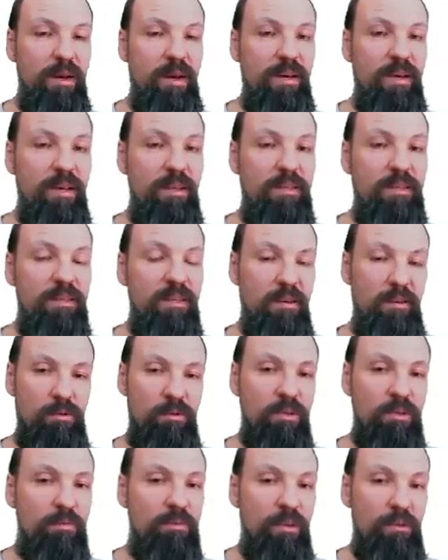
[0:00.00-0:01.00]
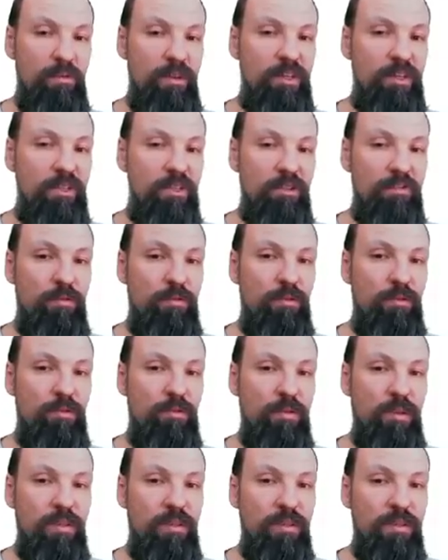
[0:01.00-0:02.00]
IID across observations for
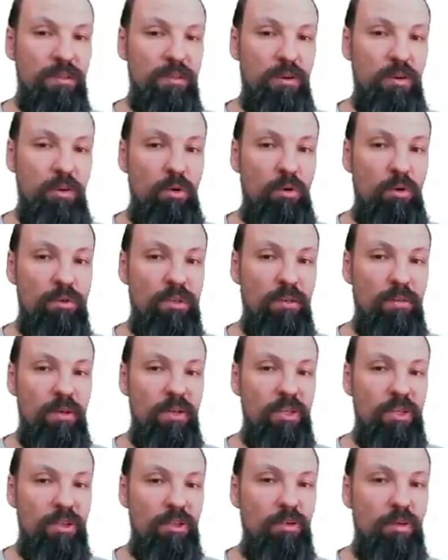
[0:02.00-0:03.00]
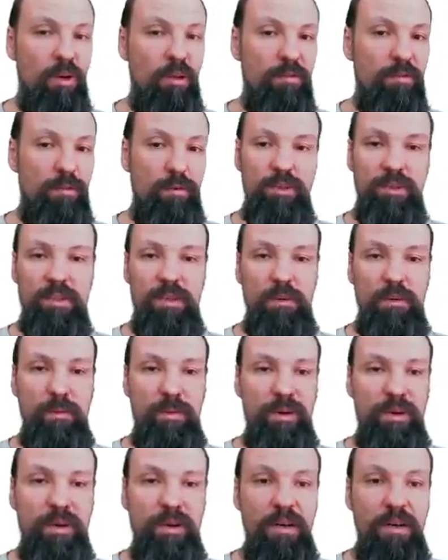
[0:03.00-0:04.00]
this whole summation to converge
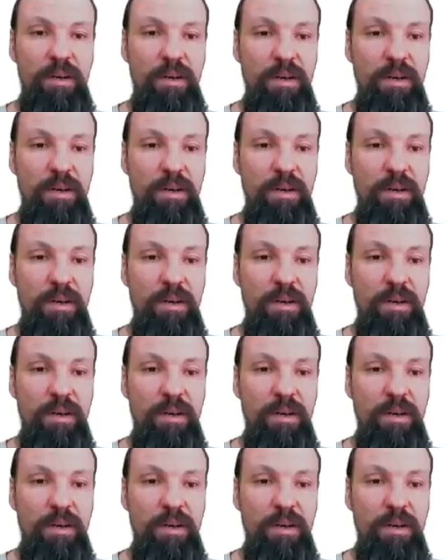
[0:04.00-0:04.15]
somewhere.